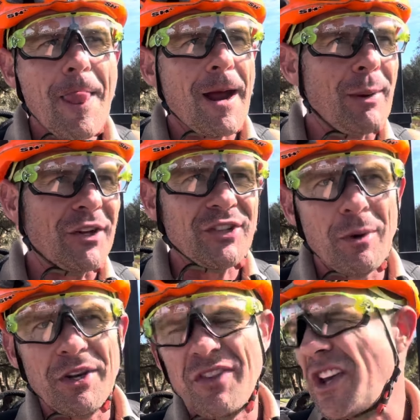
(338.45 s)
about
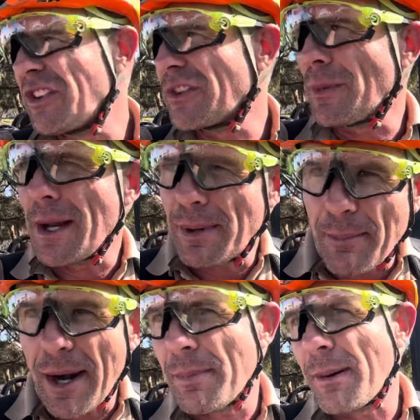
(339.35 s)
someone did this to me, blah,
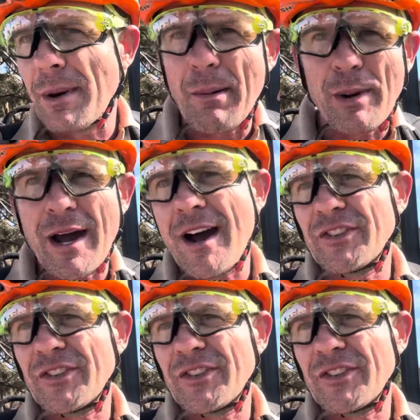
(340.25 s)
blah, blah, blah, blah.